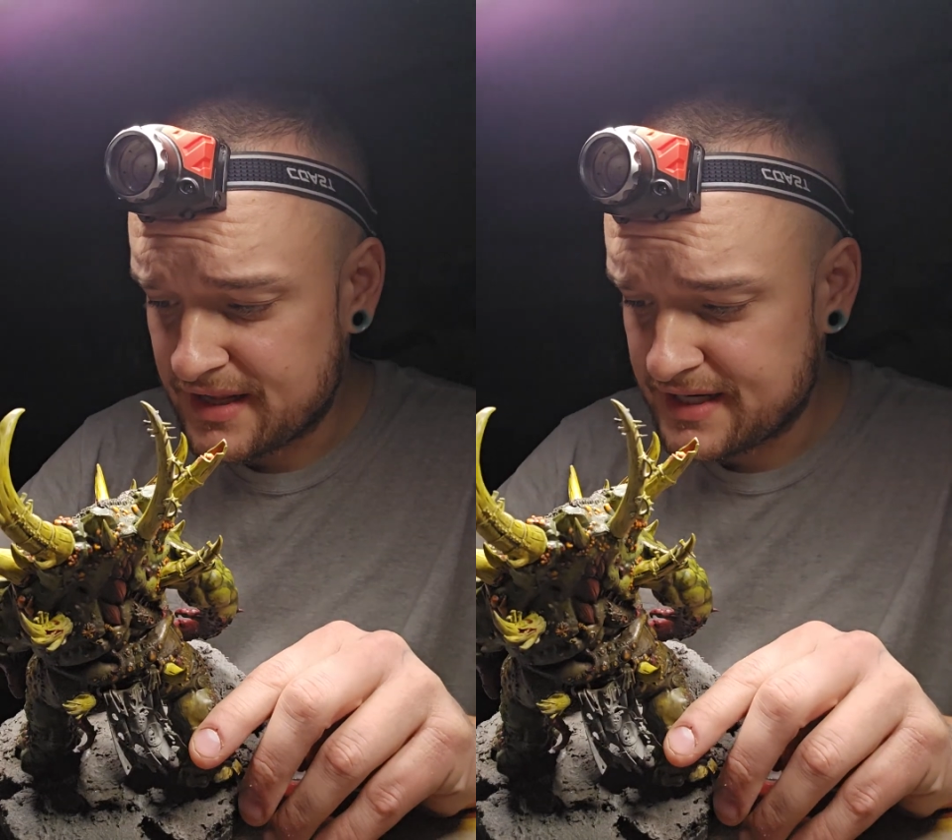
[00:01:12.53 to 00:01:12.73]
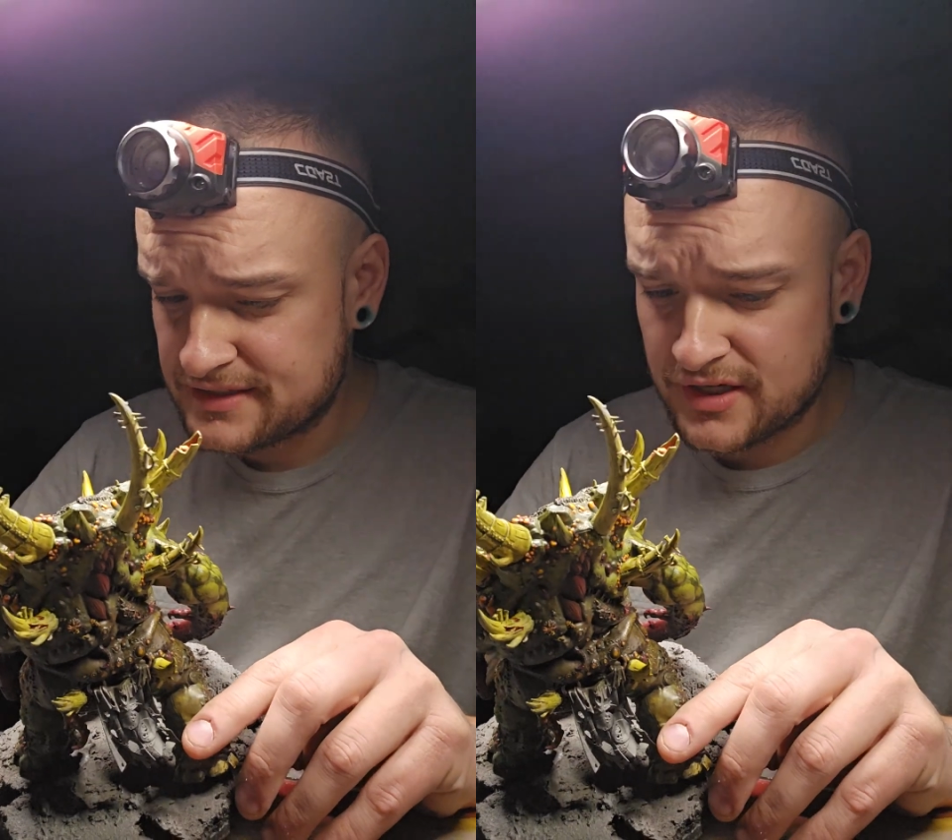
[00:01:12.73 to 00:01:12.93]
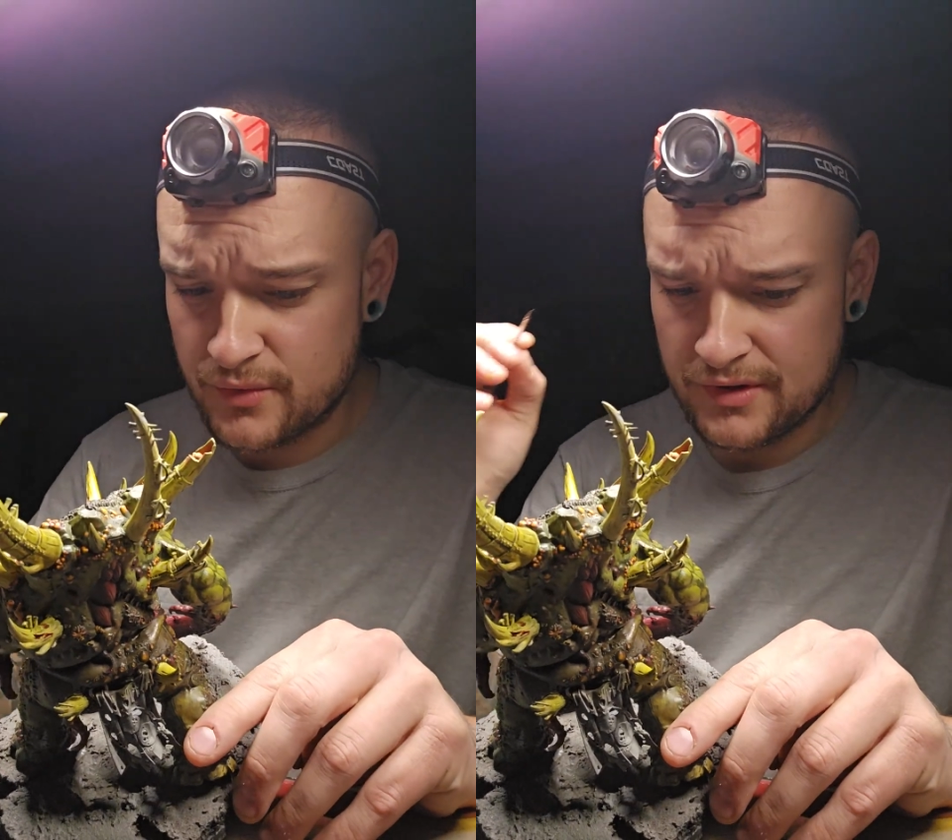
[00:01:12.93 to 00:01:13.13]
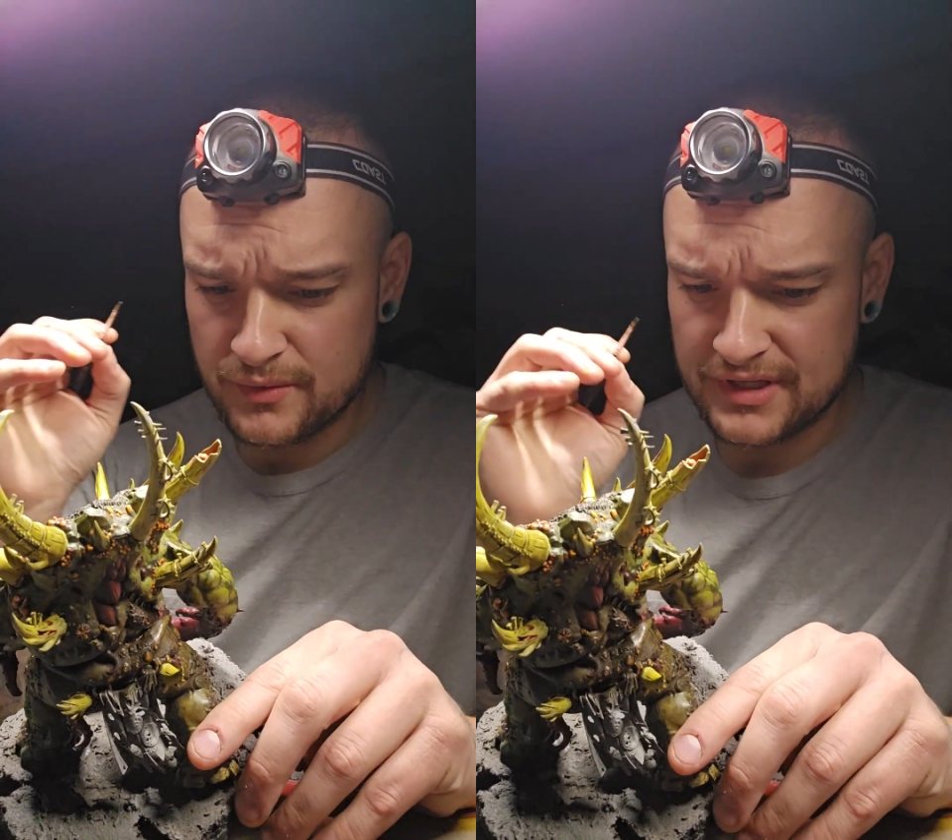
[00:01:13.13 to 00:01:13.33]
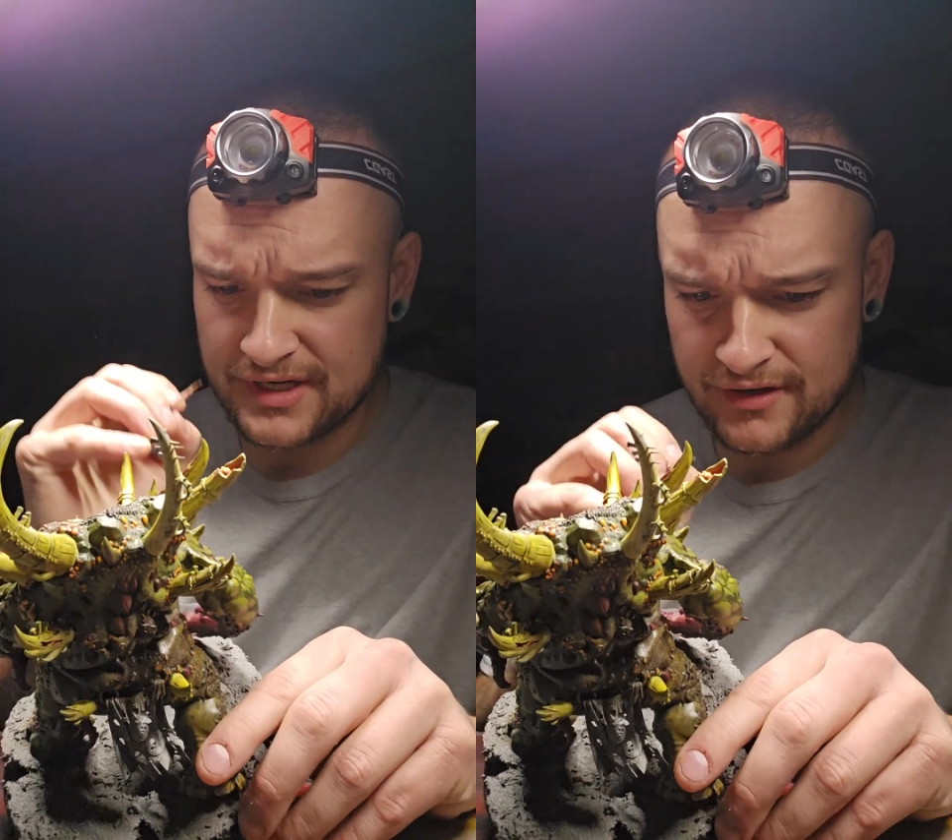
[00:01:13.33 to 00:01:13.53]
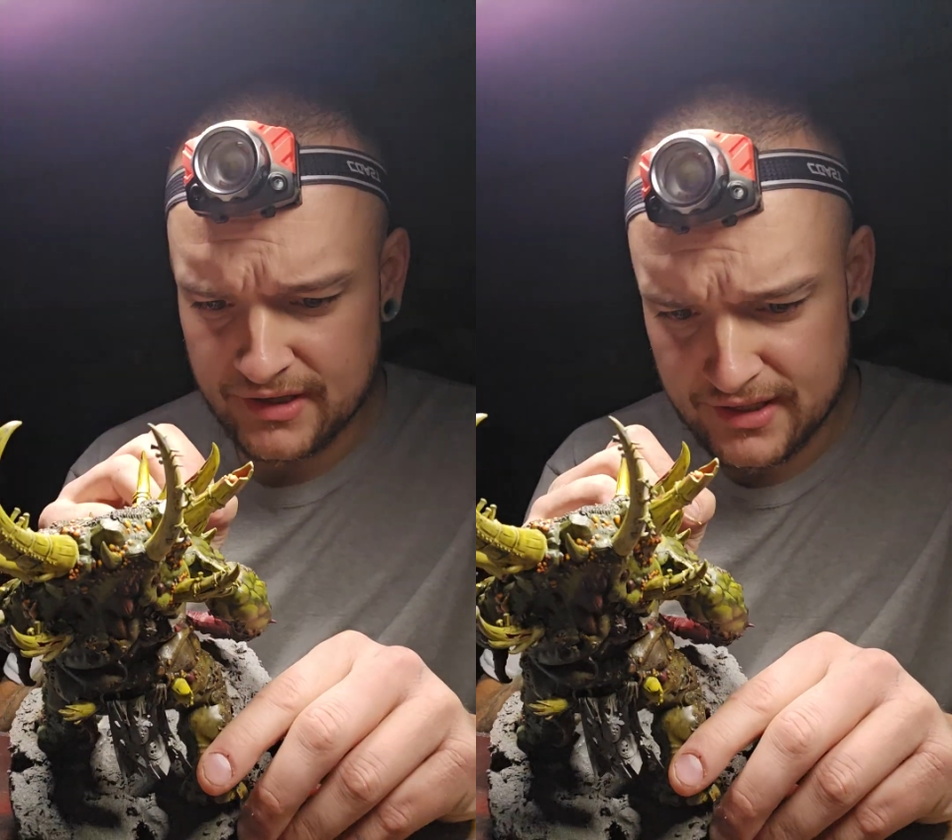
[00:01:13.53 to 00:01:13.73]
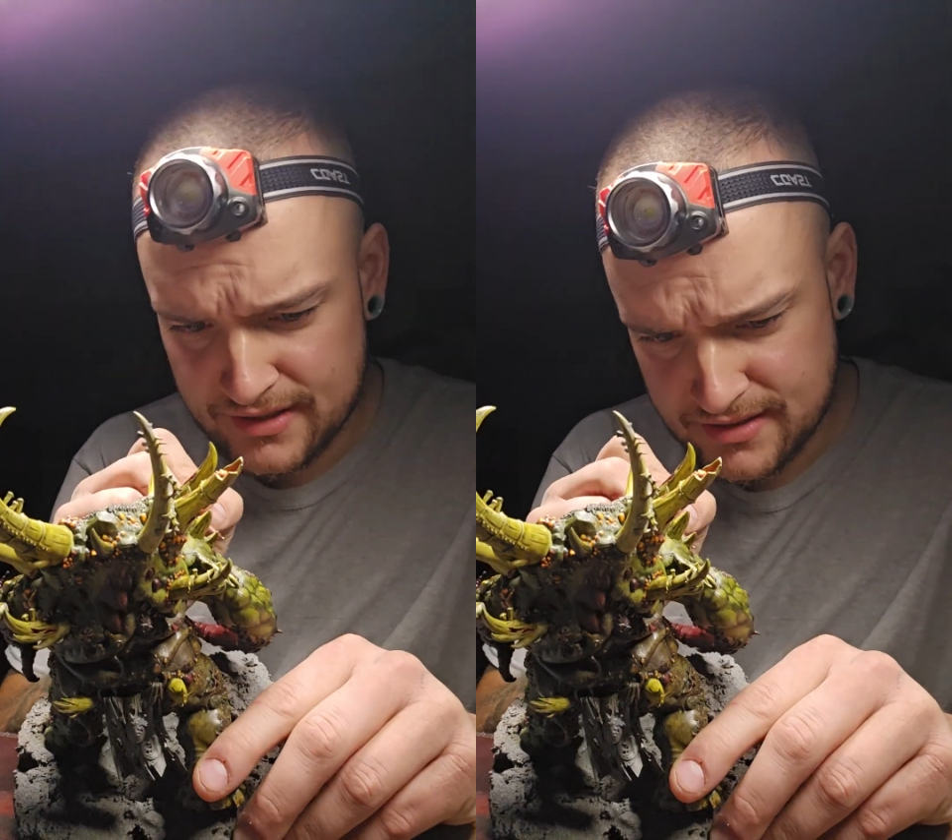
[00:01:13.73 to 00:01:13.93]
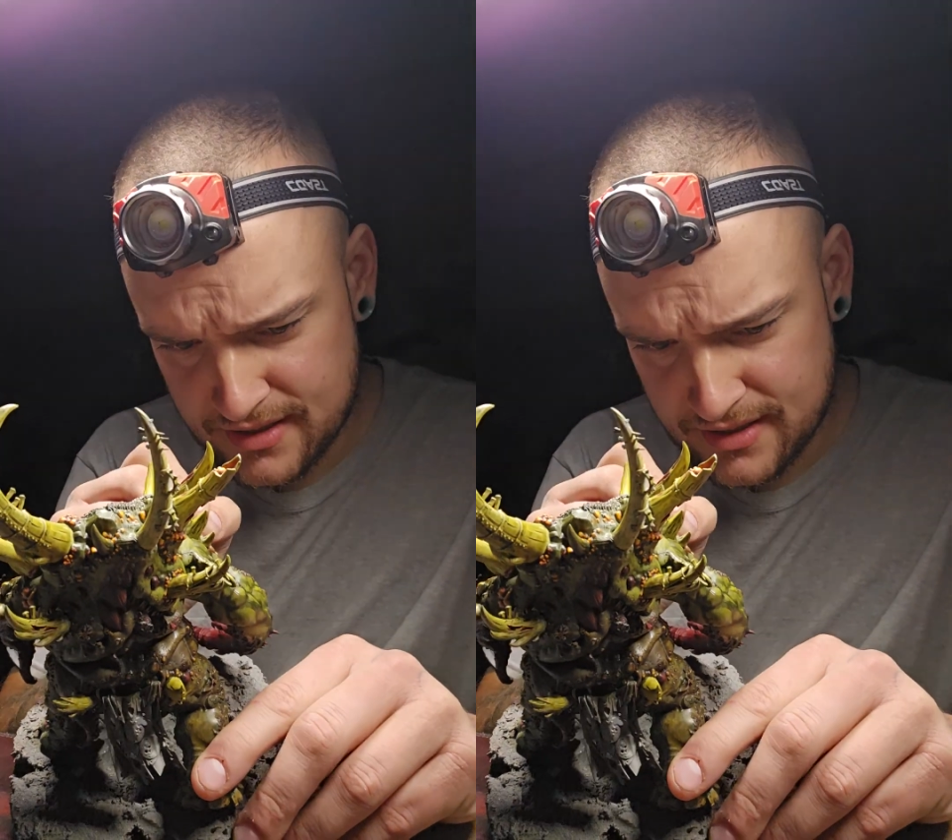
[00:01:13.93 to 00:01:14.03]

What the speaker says: think it's going really good.